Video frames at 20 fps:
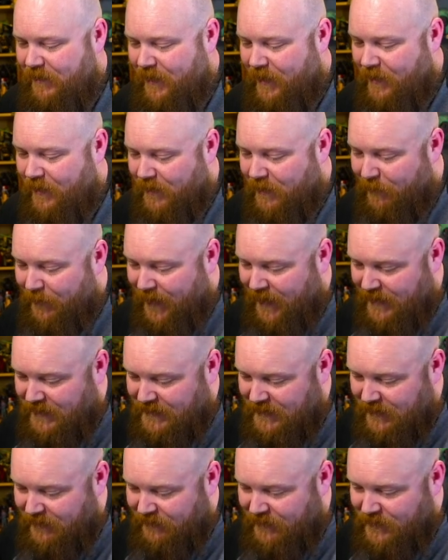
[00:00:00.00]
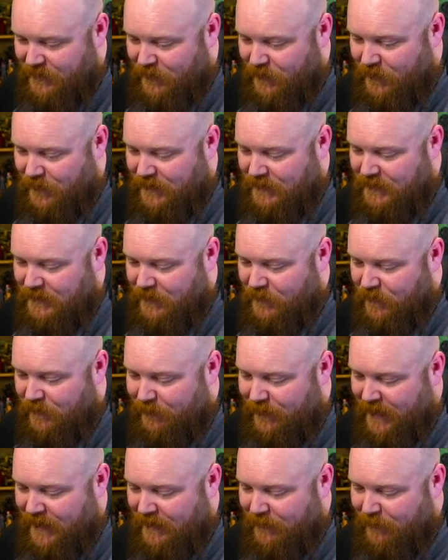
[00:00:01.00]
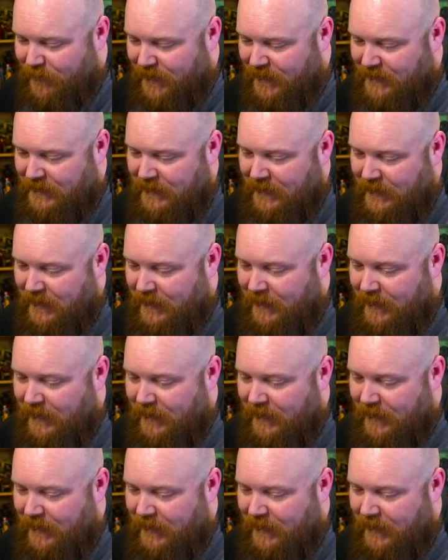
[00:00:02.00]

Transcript: They are capacitive, so let's go to the back button.